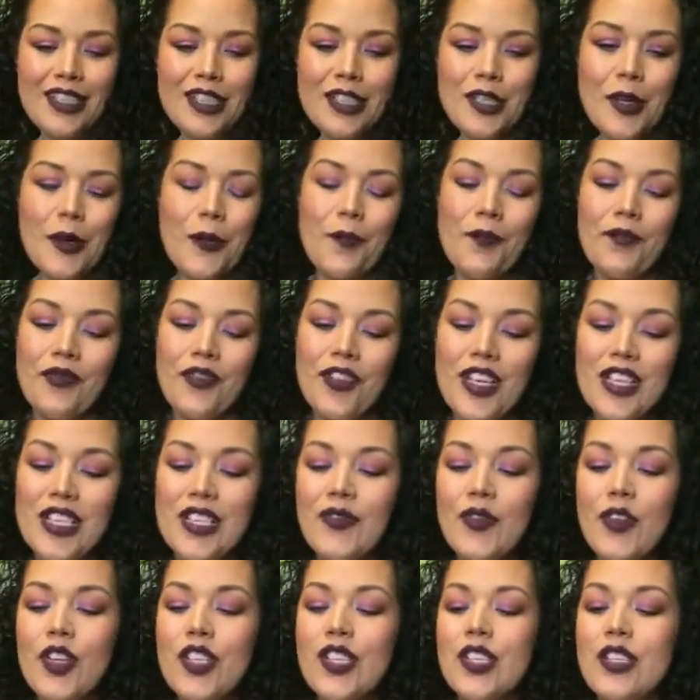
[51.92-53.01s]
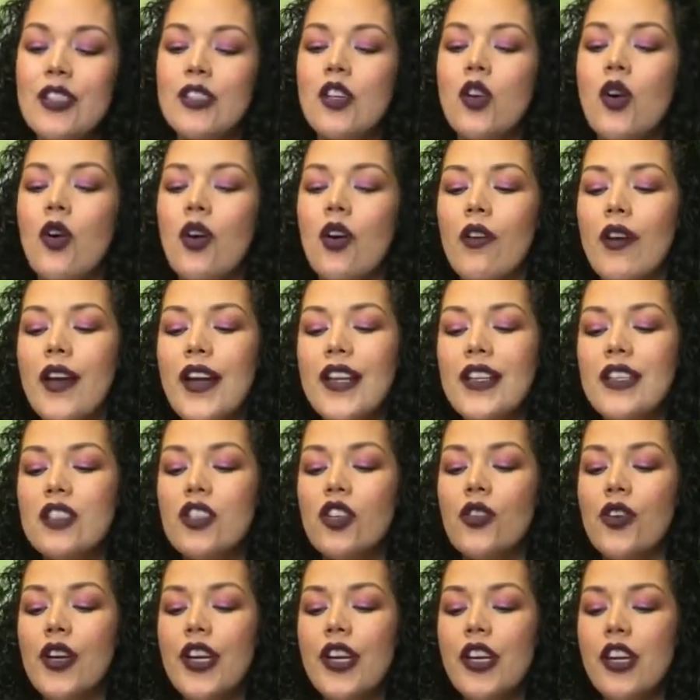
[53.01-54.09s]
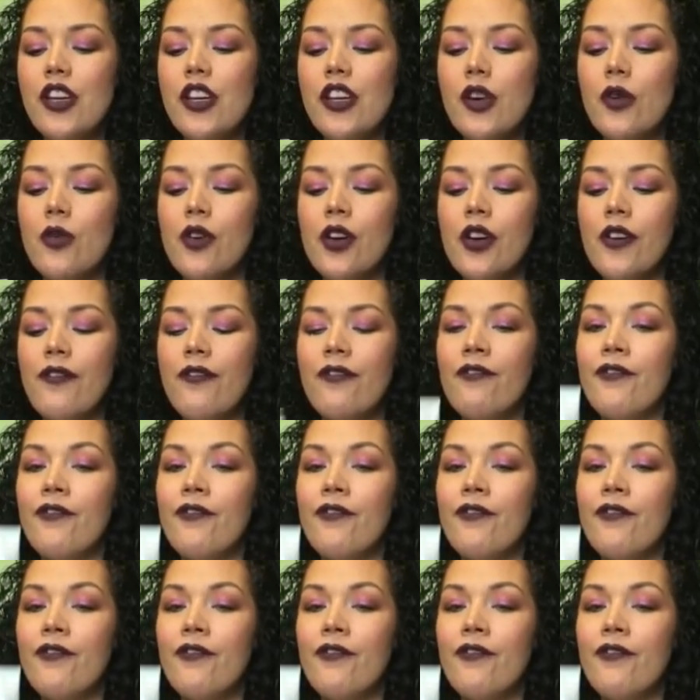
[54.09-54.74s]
So this first is Korres Greek Yogurt